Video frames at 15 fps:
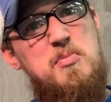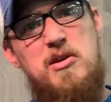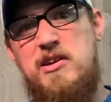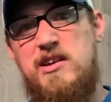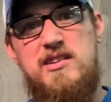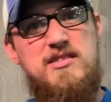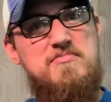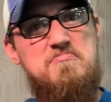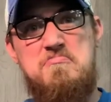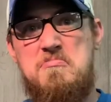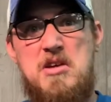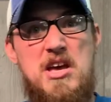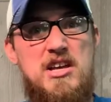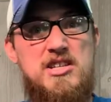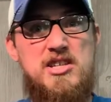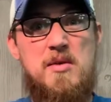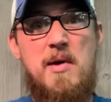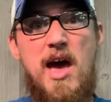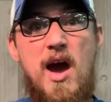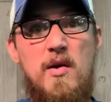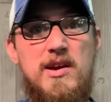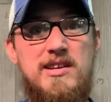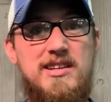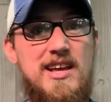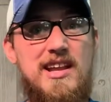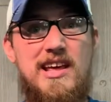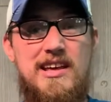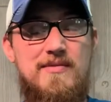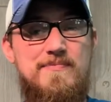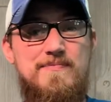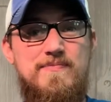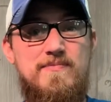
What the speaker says: but somehow he did it.